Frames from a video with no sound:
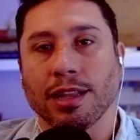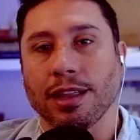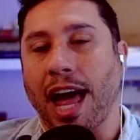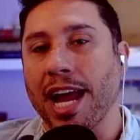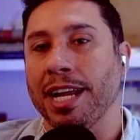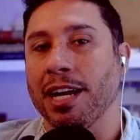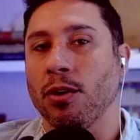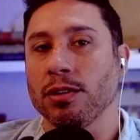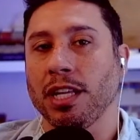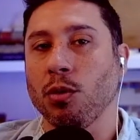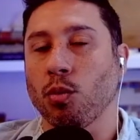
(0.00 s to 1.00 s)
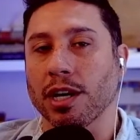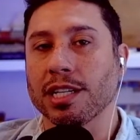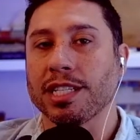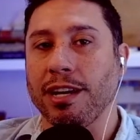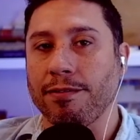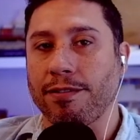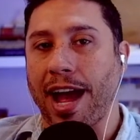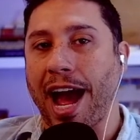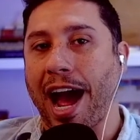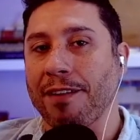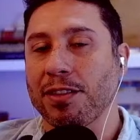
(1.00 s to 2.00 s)
Lying only works if
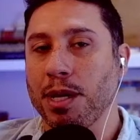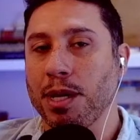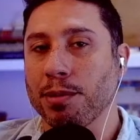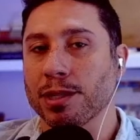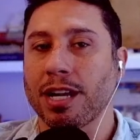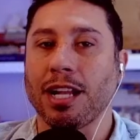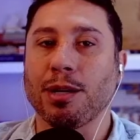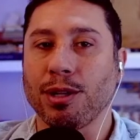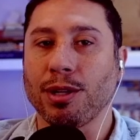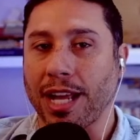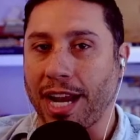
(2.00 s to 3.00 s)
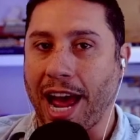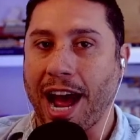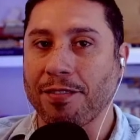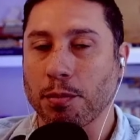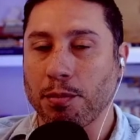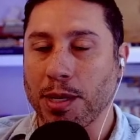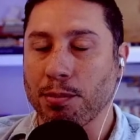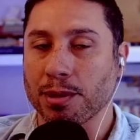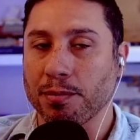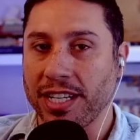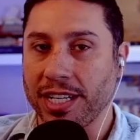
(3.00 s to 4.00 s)
half the people are gullible and half the people
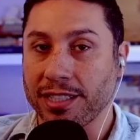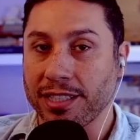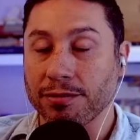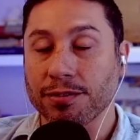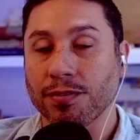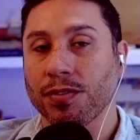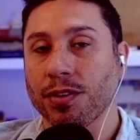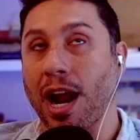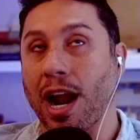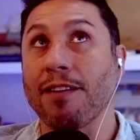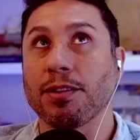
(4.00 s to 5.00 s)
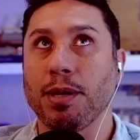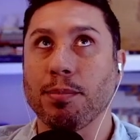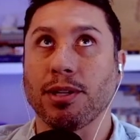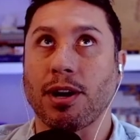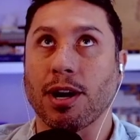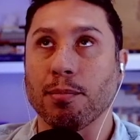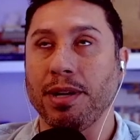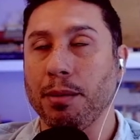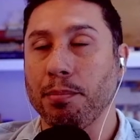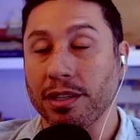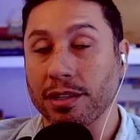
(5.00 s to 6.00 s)
are vindictive, or half the people are
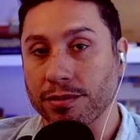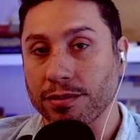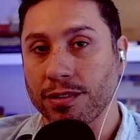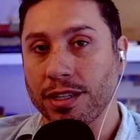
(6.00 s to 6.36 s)
manipulative.